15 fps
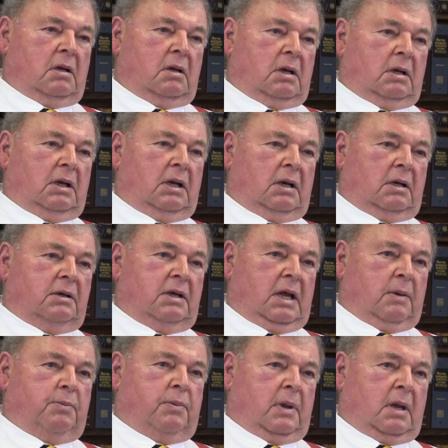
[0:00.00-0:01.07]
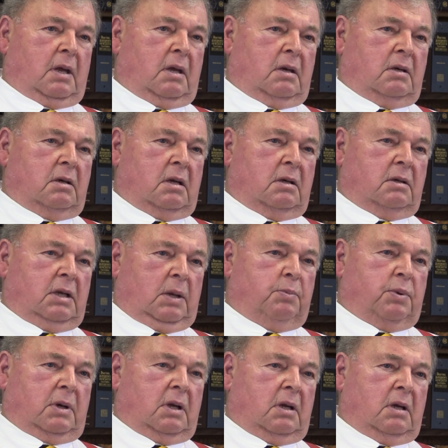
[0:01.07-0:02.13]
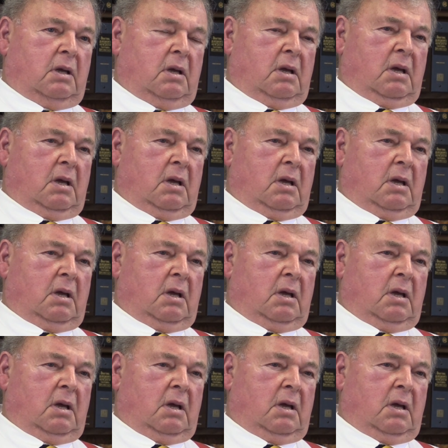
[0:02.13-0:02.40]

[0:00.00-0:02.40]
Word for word: a little depthing, uh, deepening